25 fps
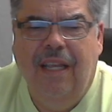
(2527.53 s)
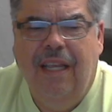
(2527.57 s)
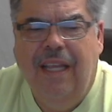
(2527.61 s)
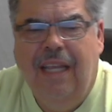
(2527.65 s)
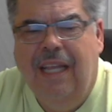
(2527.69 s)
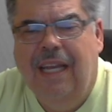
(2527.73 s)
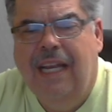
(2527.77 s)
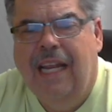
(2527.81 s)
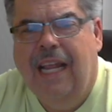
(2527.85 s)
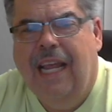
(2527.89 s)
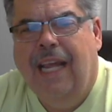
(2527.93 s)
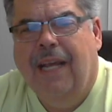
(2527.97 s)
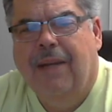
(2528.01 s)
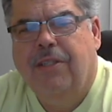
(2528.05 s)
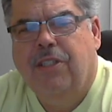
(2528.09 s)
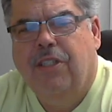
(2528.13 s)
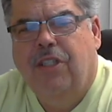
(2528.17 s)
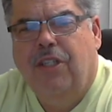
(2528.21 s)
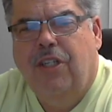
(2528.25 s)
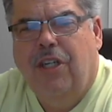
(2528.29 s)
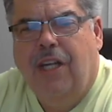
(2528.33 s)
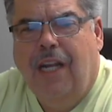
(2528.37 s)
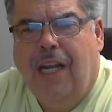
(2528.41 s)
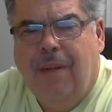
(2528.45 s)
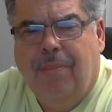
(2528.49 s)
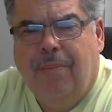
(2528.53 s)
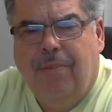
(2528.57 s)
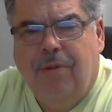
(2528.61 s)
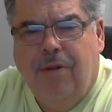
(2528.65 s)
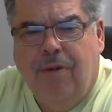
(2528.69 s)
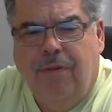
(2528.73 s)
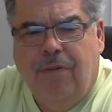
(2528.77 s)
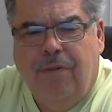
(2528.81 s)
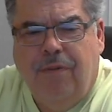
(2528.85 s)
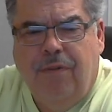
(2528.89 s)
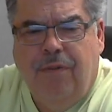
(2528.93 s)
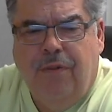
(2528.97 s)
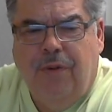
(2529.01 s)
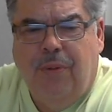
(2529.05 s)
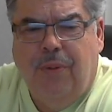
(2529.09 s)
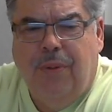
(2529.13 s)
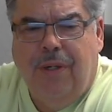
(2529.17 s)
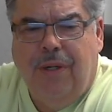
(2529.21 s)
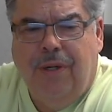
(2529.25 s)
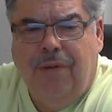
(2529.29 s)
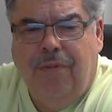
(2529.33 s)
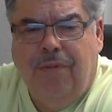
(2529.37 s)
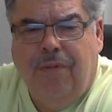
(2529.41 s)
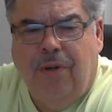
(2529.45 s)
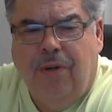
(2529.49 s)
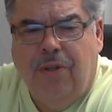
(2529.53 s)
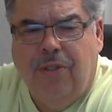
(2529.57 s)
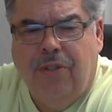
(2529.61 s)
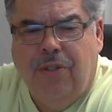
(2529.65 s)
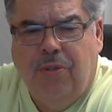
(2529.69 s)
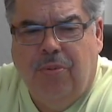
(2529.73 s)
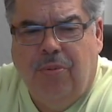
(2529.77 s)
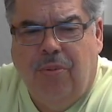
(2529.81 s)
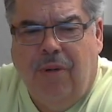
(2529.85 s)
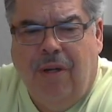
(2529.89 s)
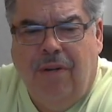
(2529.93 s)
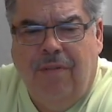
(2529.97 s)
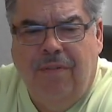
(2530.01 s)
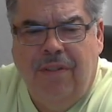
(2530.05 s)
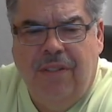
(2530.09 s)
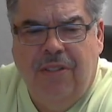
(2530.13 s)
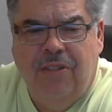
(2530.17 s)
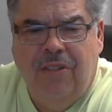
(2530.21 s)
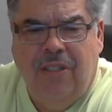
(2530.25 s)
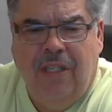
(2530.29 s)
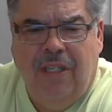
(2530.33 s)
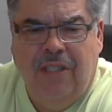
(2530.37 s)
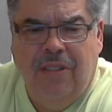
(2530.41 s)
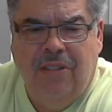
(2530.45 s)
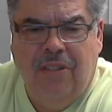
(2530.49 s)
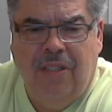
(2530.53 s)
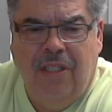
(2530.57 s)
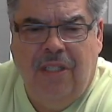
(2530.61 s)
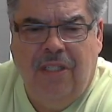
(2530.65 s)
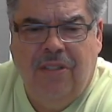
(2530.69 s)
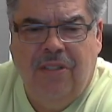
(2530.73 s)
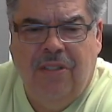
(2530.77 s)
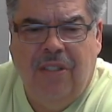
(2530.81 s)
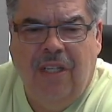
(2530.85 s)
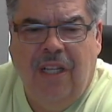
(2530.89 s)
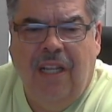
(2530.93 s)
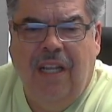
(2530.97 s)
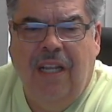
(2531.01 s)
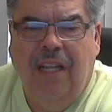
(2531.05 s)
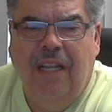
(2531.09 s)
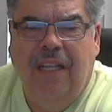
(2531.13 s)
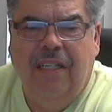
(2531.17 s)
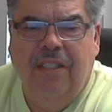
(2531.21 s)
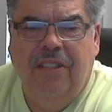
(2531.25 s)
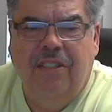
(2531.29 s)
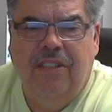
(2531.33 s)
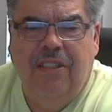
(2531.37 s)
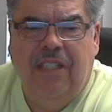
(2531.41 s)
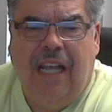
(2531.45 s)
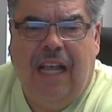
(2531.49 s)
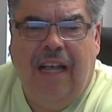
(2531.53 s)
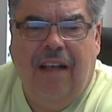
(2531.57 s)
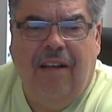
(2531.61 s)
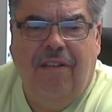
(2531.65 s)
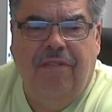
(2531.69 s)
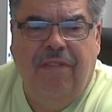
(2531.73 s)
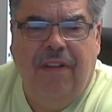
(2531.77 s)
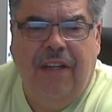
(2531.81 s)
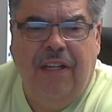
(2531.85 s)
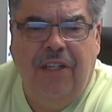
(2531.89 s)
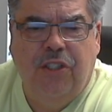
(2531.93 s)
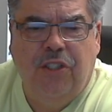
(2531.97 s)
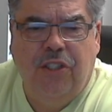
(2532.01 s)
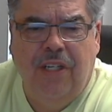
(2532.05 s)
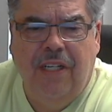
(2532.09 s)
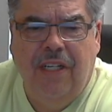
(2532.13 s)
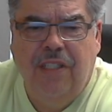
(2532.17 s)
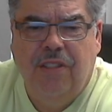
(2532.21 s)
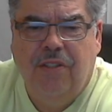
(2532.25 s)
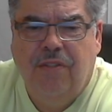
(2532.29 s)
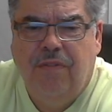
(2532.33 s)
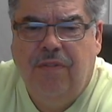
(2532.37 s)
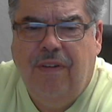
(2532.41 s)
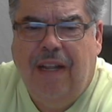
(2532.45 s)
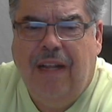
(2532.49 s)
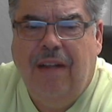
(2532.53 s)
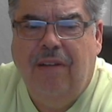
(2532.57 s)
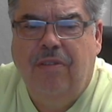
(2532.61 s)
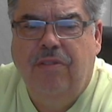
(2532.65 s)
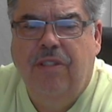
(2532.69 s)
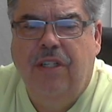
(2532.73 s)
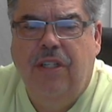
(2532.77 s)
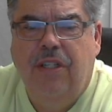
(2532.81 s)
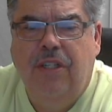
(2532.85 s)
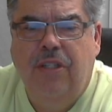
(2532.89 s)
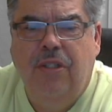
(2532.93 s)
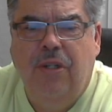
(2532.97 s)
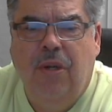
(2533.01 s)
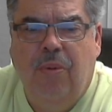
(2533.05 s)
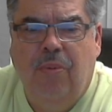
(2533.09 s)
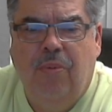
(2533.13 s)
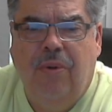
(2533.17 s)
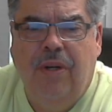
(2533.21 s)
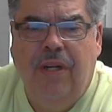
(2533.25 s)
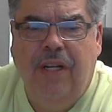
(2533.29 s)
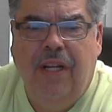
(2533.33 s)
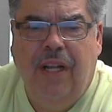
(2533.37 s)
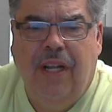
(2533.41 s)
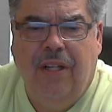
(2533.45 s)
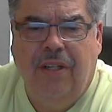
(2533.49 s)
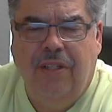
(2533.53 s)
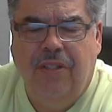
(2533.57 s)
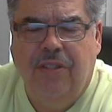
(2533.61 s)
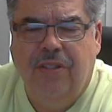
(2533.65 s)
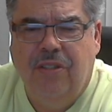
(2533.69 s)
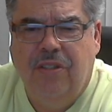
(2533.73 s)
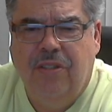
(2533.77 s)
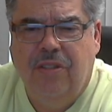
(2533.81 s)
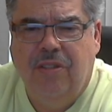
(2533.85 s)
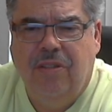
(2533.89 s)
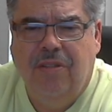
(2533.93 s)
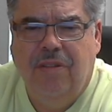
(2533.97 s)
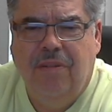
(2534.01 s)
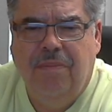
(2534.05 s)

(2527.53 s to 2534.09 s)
In Acts chapter 4, verse 12, it says this Salvation is found in no one else